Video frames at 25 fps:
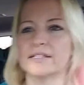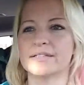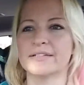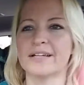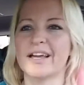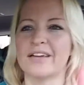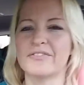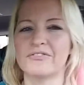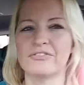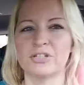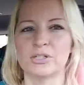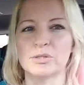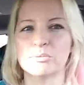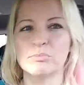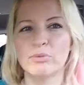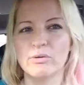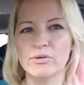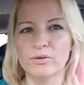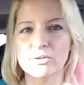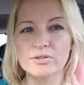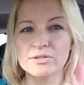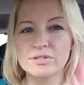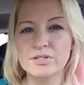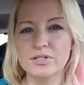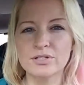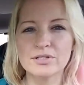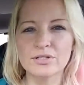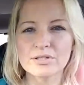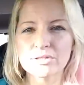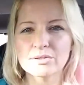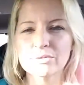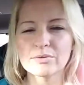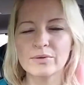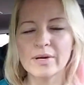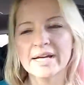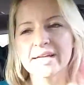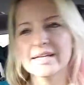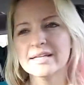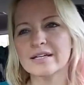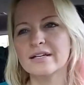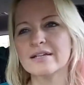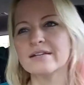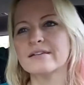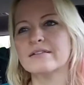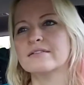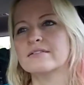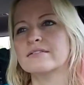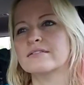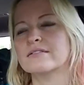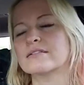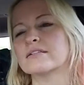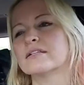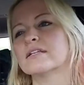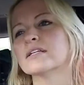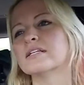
I feel pulled to do, I guess.